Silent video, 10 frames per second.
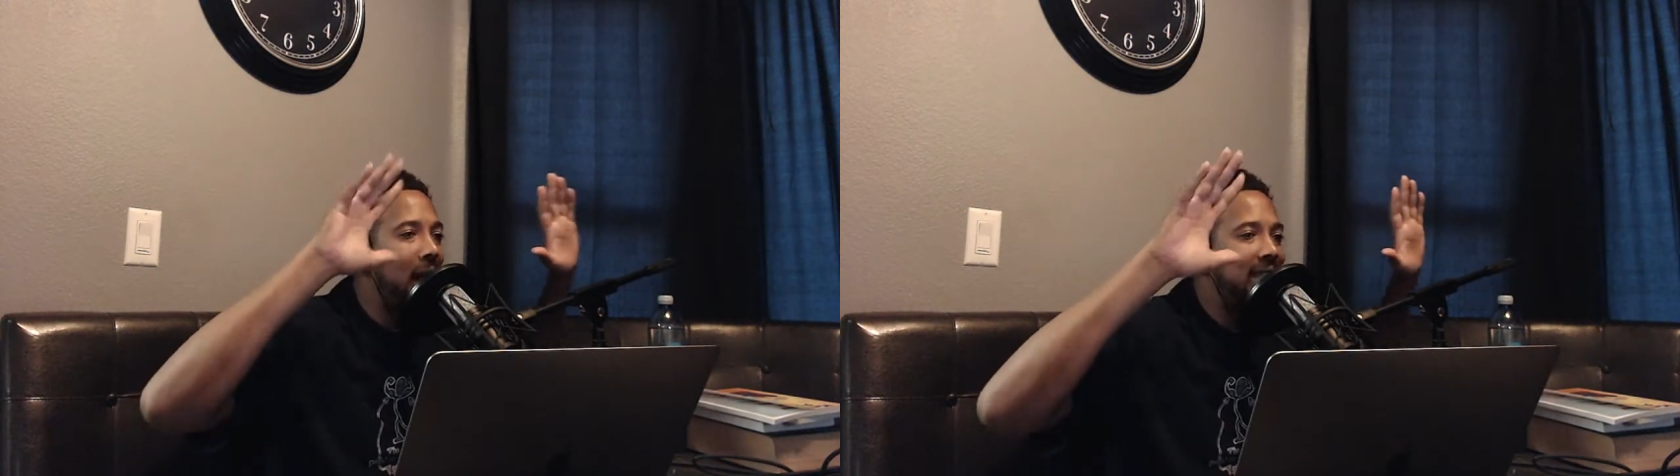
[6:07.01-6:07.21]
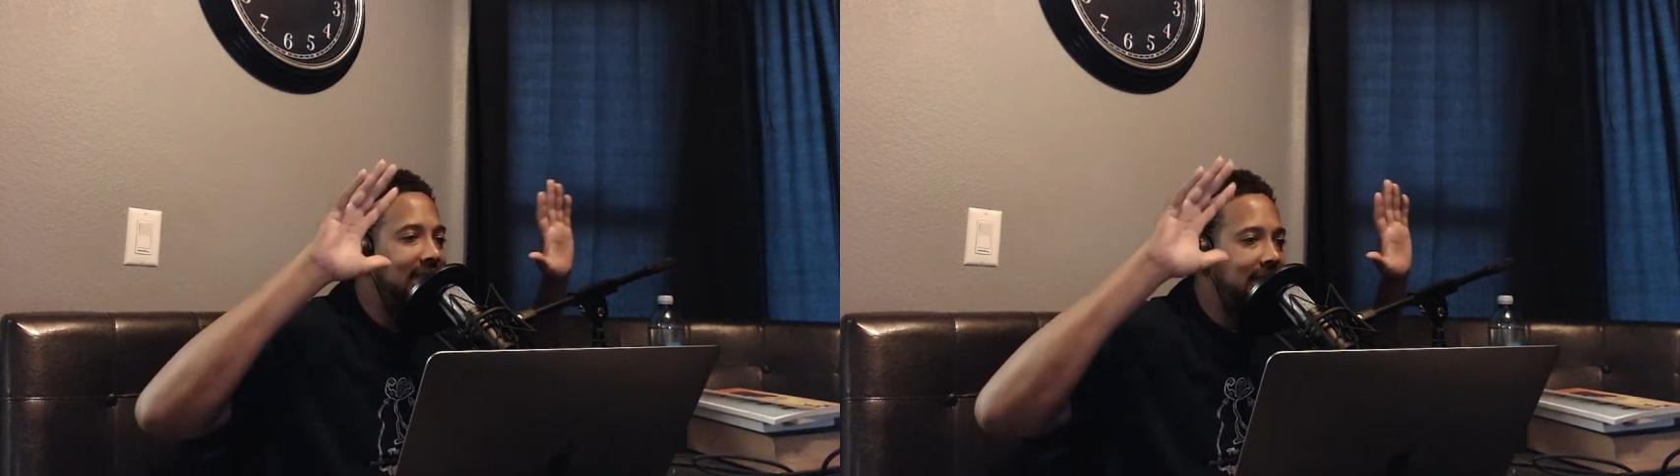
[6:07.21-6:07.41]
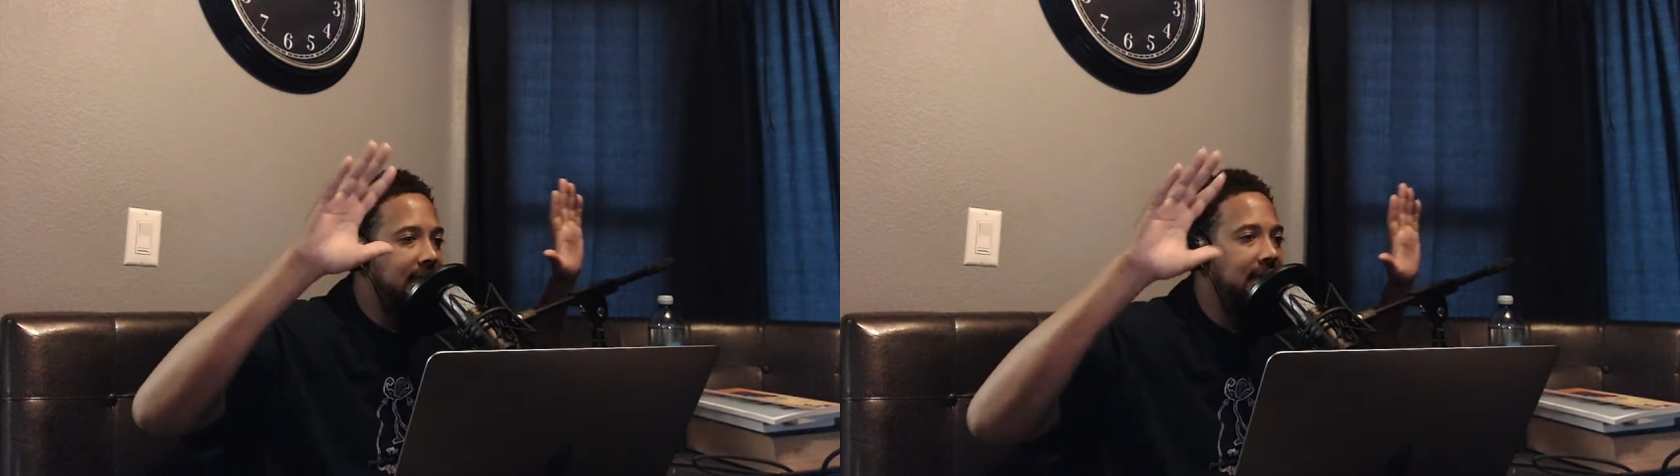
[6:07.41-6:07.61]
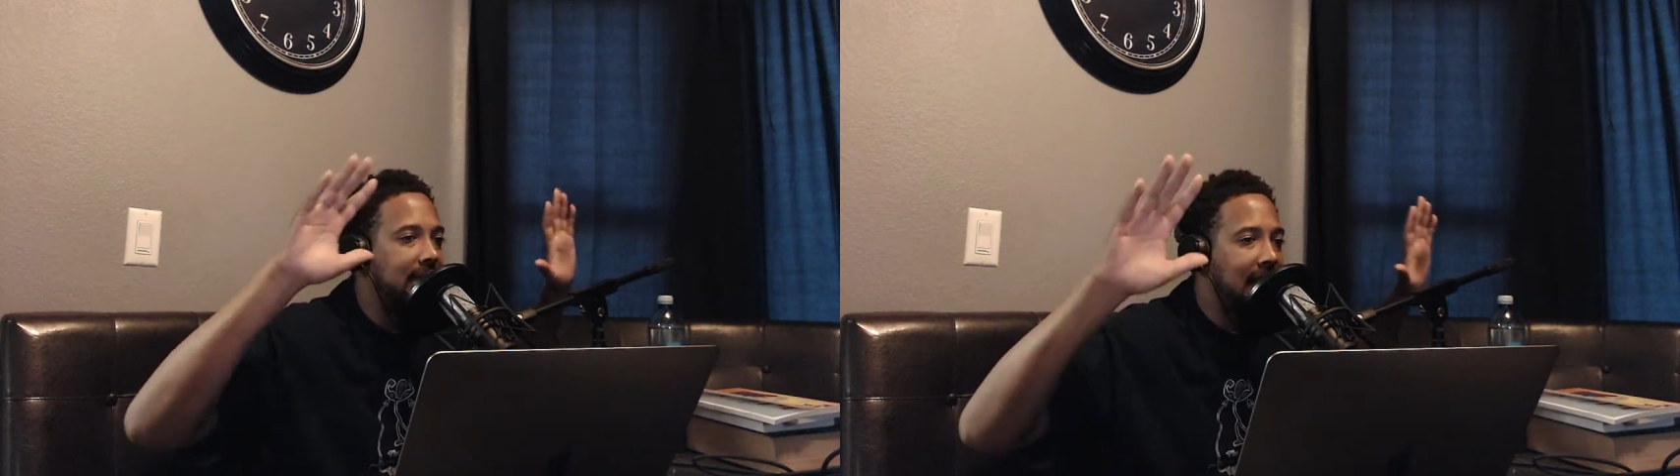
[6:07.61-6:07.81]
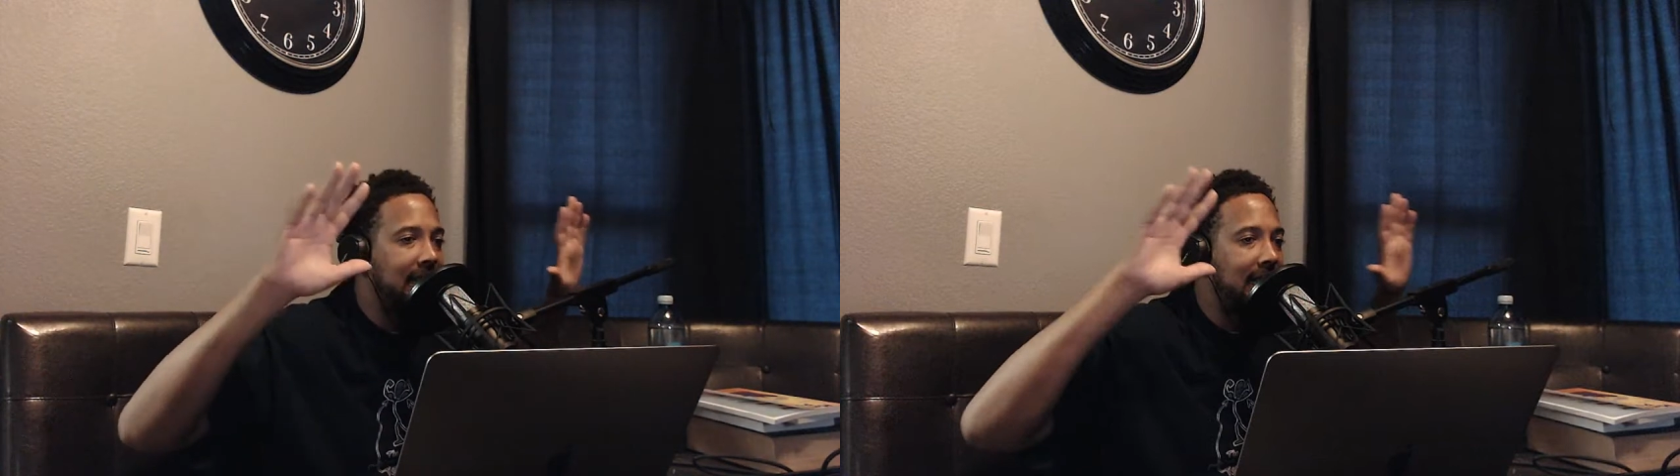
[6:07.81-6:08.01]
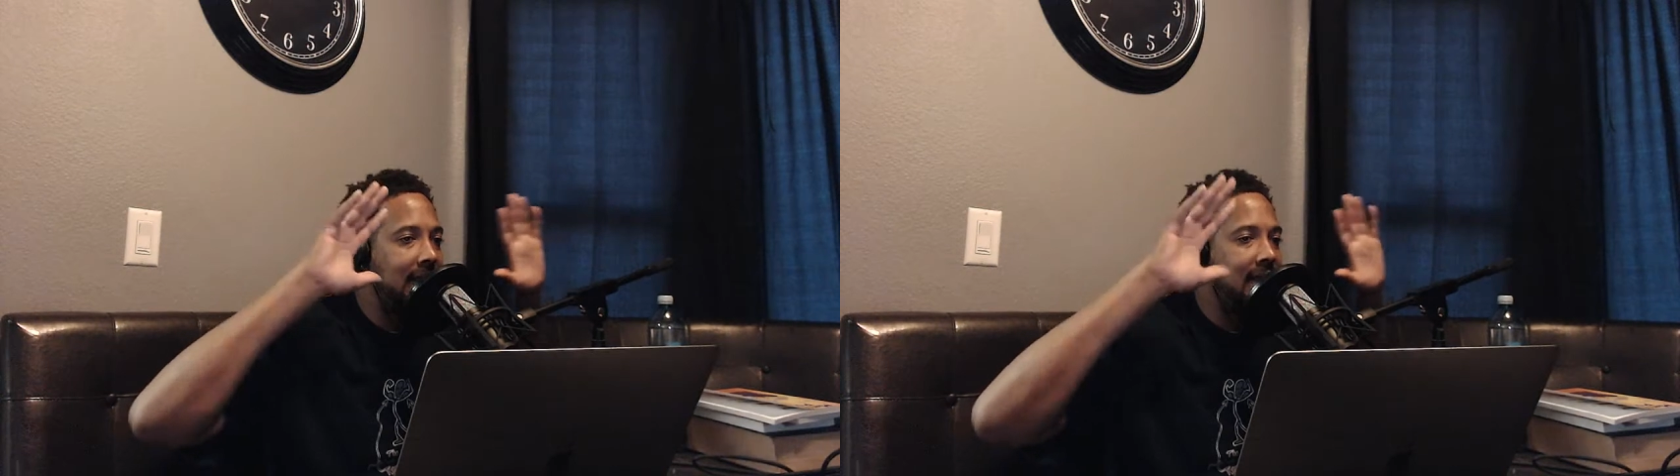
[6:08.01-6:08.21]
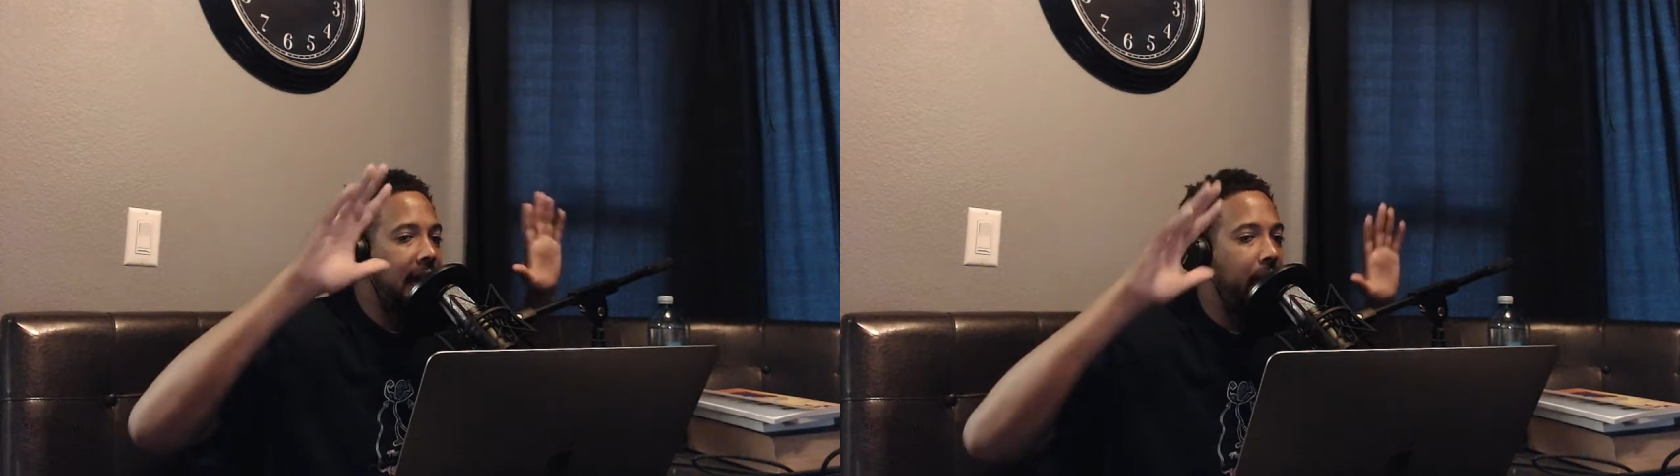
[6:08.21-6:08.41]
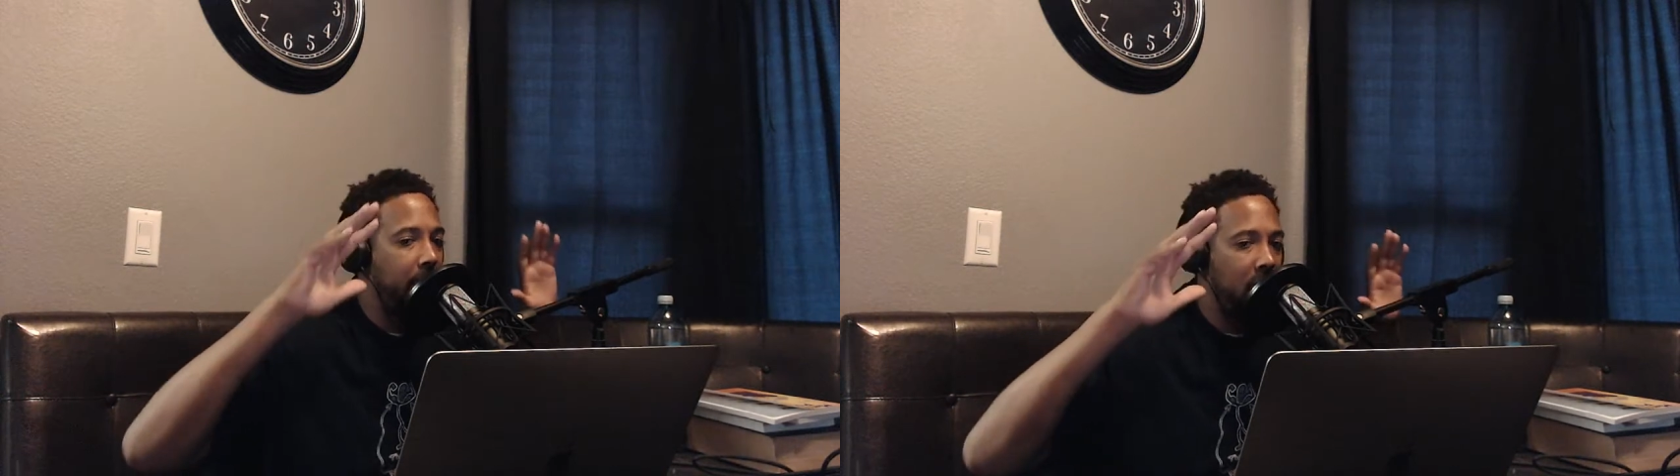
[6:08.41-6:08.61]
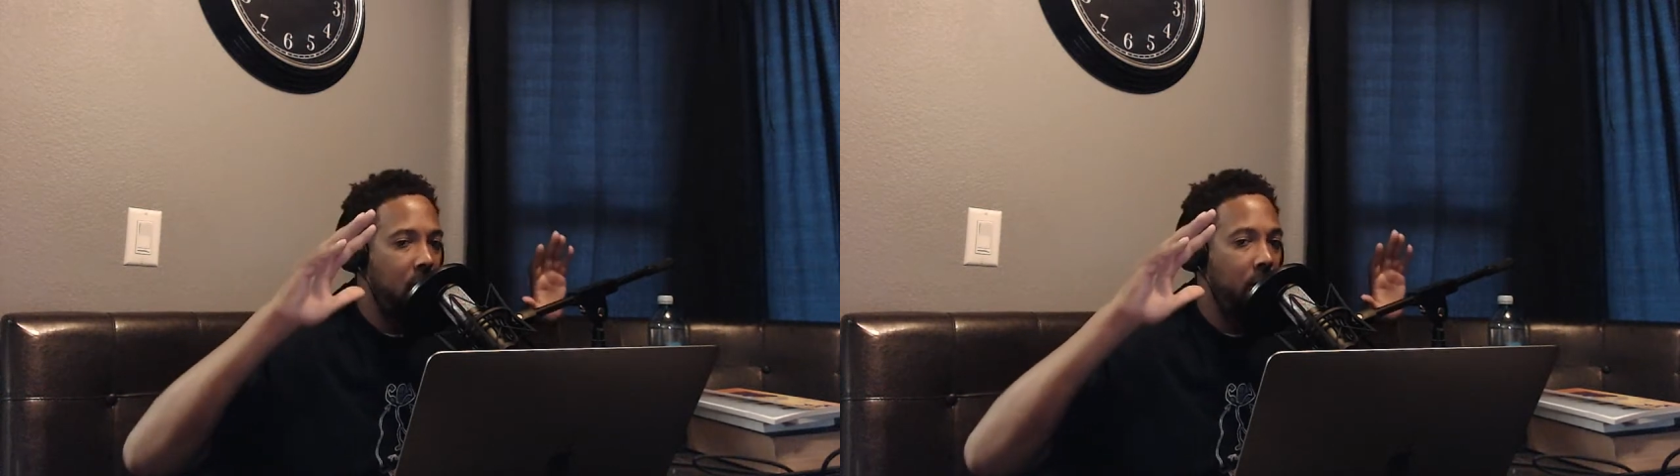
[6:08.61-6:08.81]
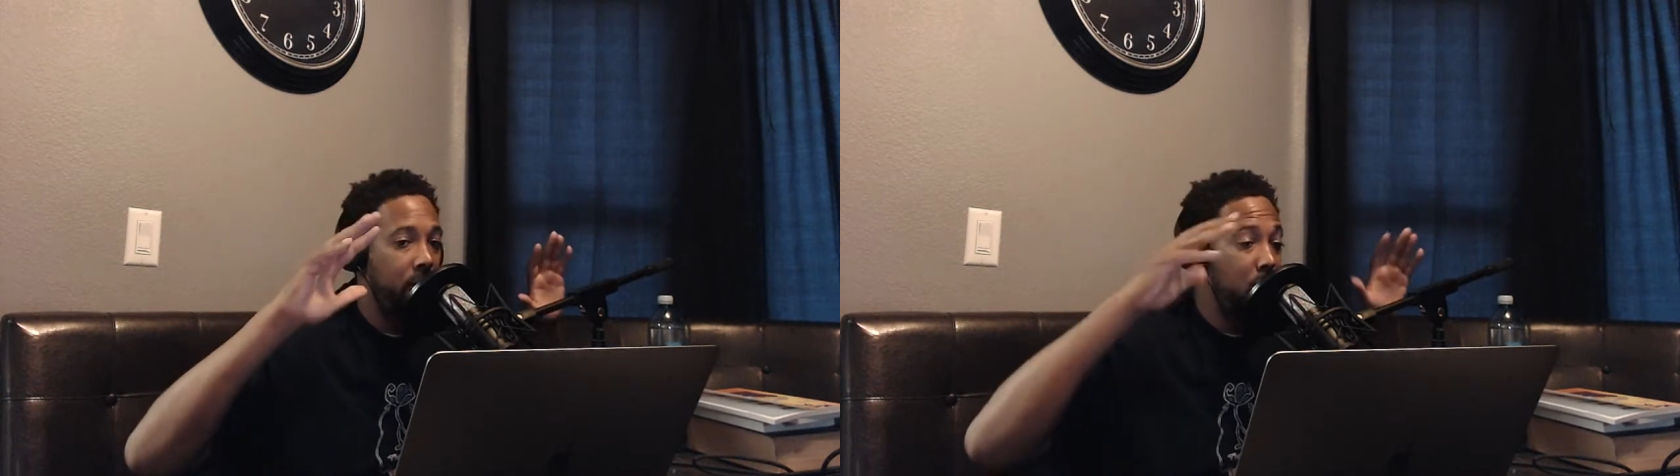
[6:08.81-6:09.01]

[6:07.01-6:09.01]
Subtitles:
basing success and integrity on?